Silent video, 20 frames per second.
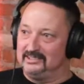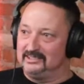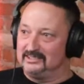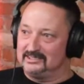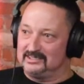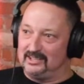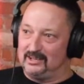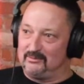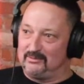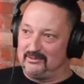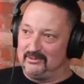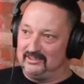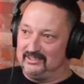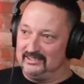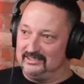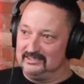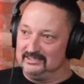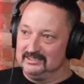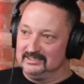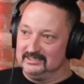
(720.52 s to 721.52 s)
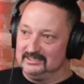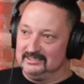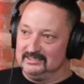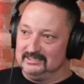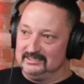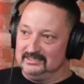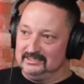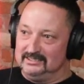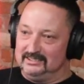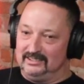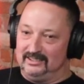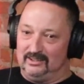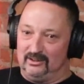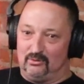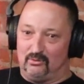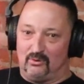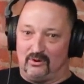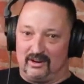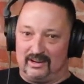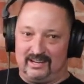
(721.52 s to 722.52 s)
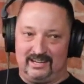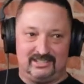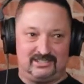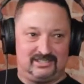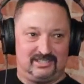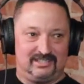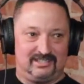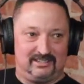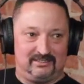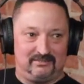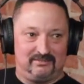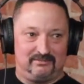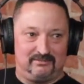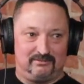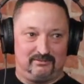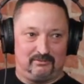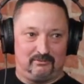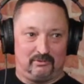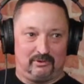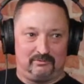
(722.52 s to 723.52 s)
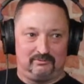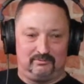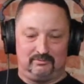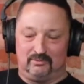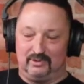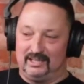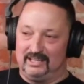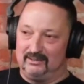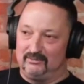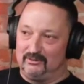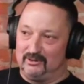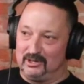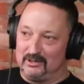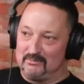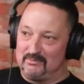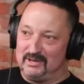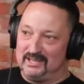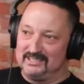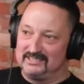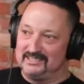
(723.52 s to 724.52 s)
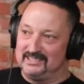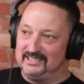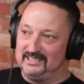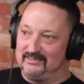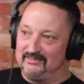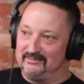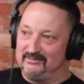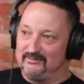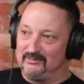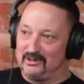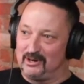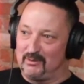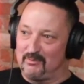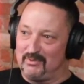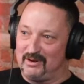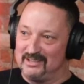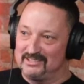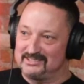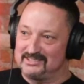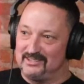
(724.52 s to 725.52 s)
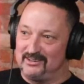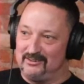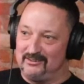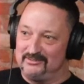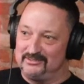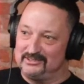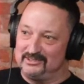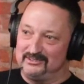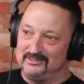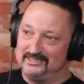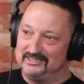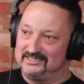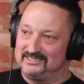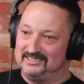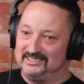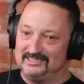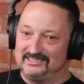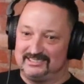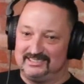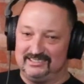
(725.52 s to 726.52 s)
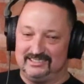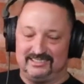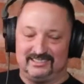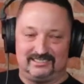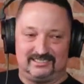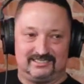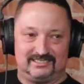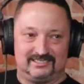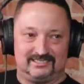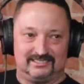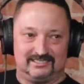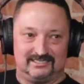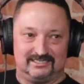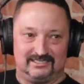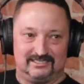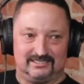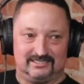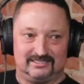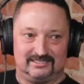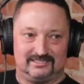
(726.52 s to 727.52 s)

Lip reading: in the summer, and 1 engine, and we get really busy and run our butts off, so it's good. So